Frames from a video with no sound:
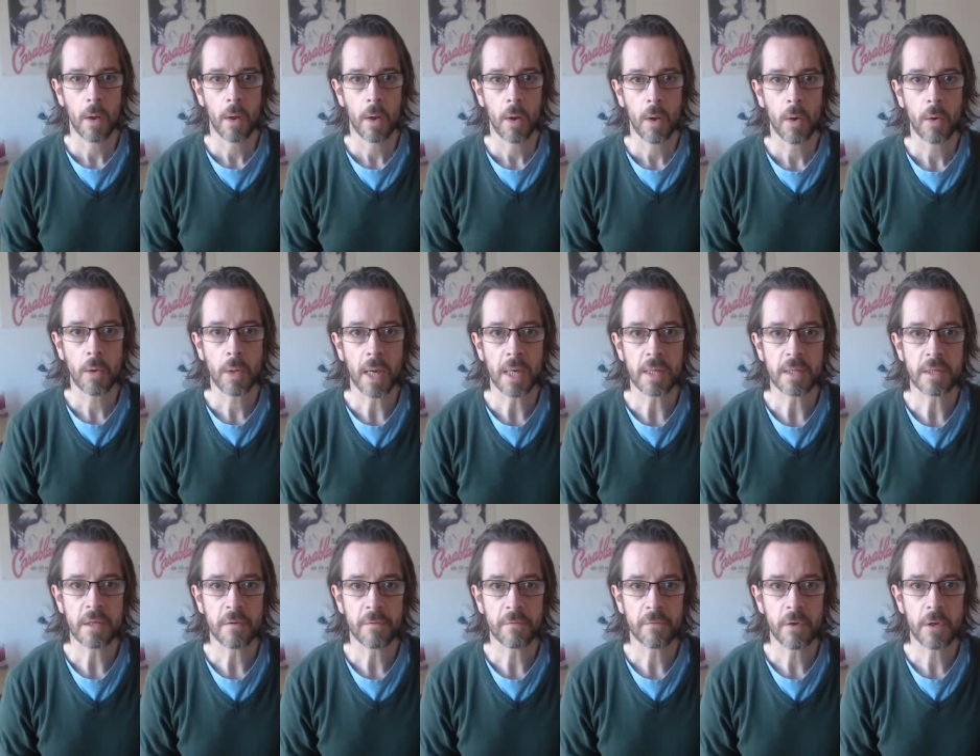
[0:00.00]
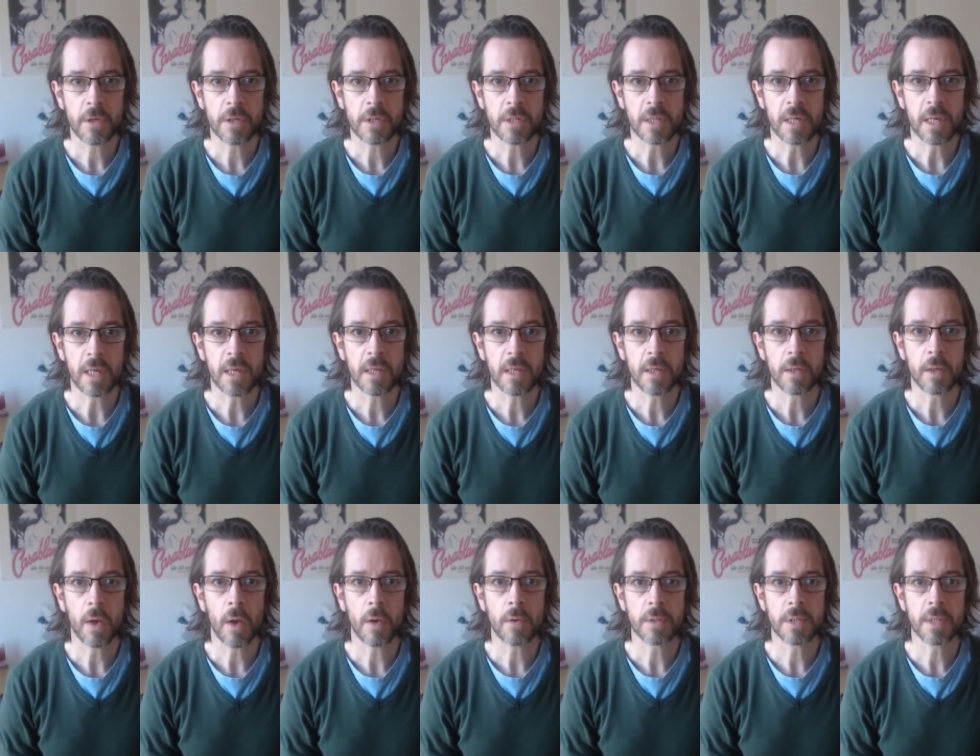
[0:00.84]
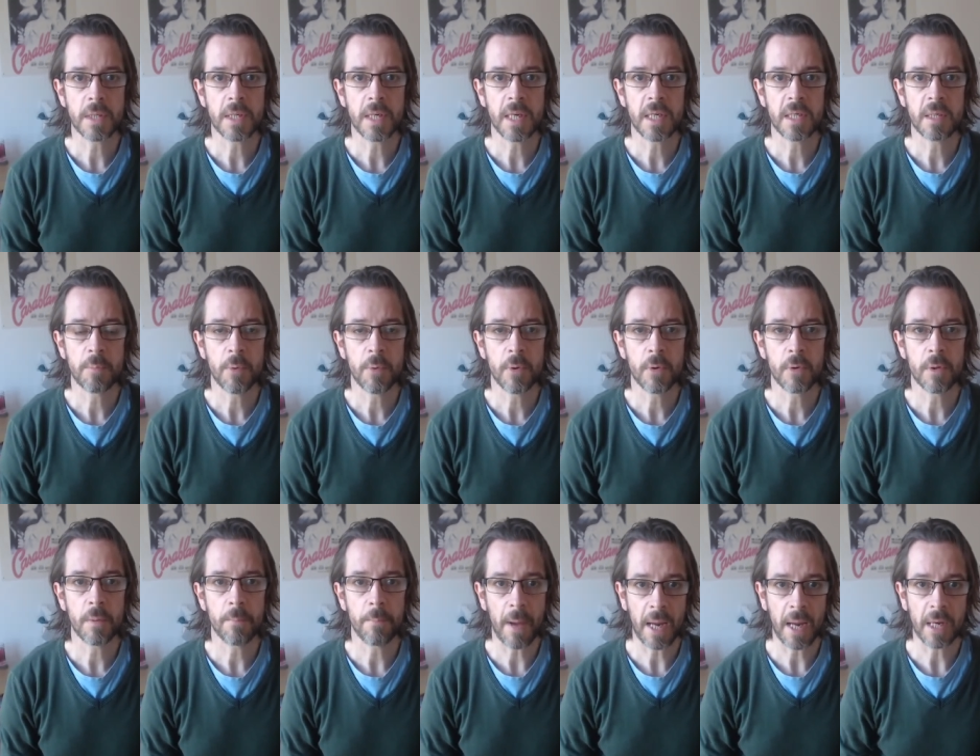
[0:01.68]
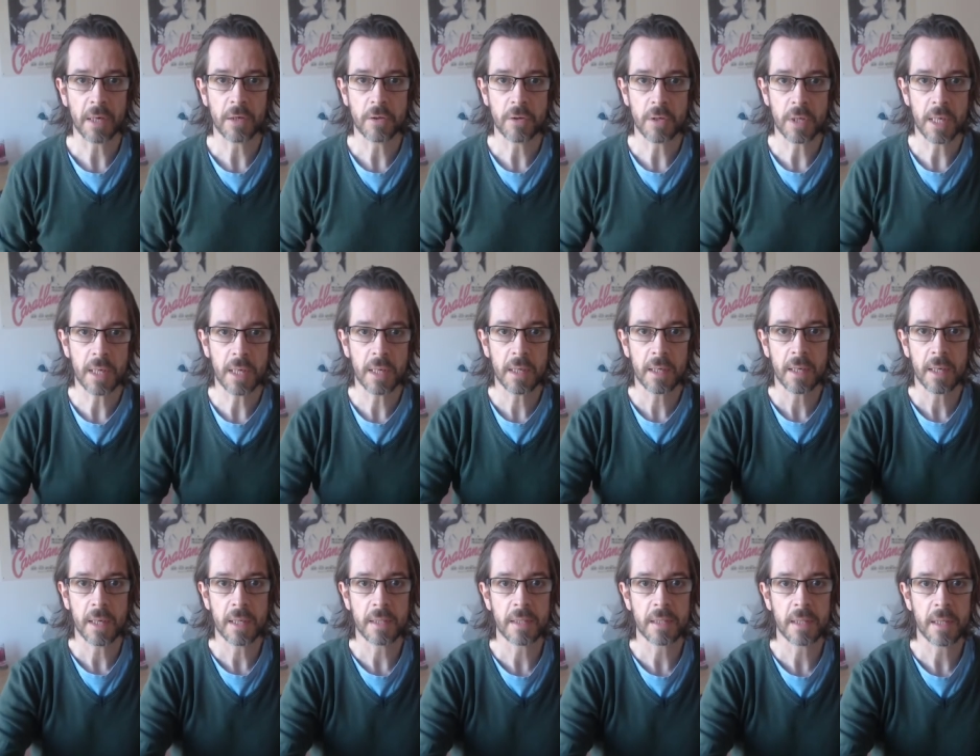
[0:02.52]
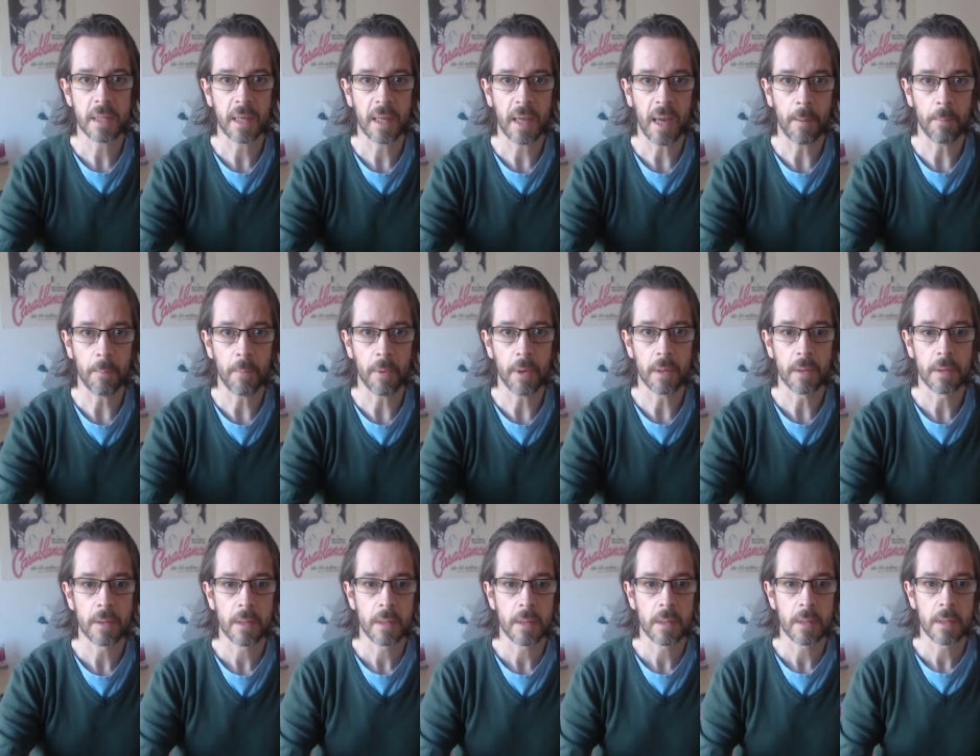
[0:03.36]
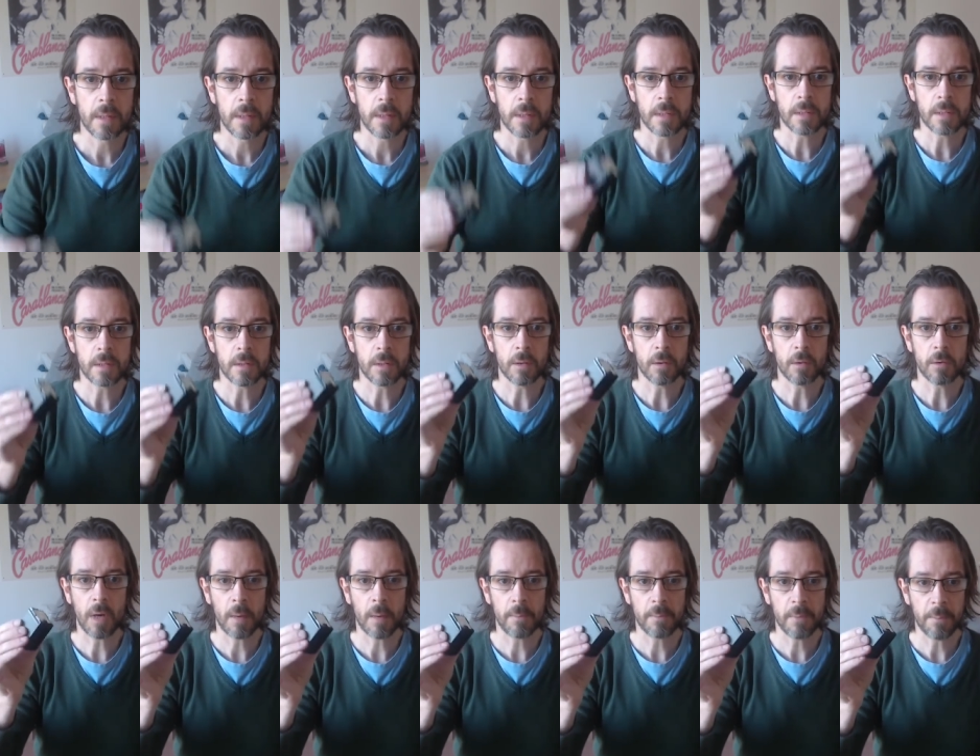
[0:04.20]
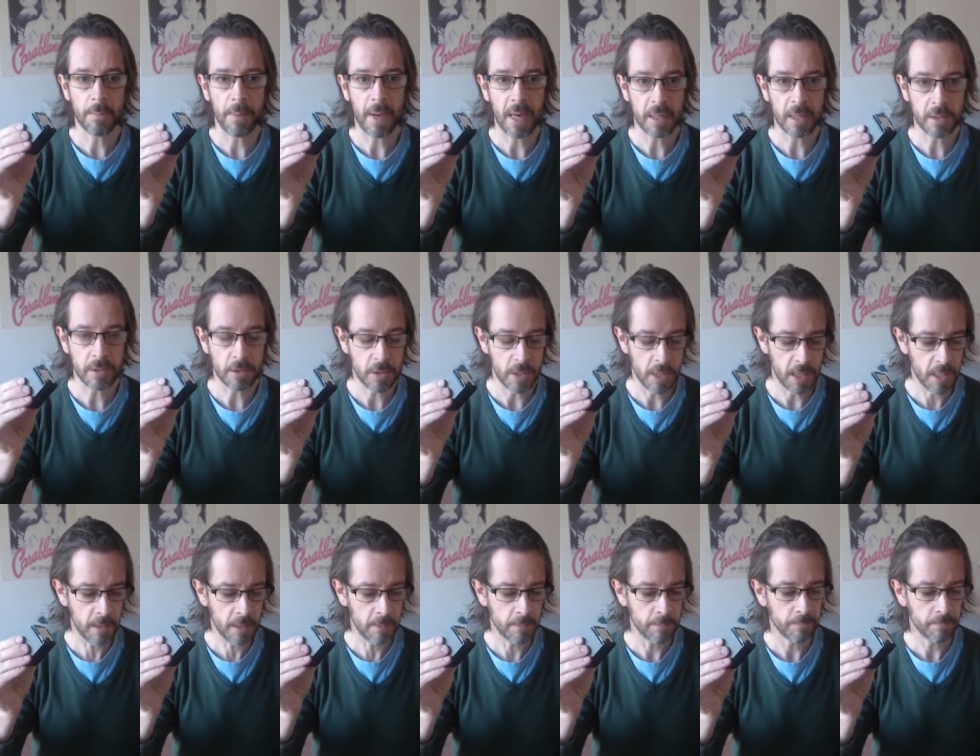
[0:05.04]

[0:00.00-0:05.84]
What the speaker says: Okay, so firstly, you're going to need to put the battery into the camera. So grab the battery.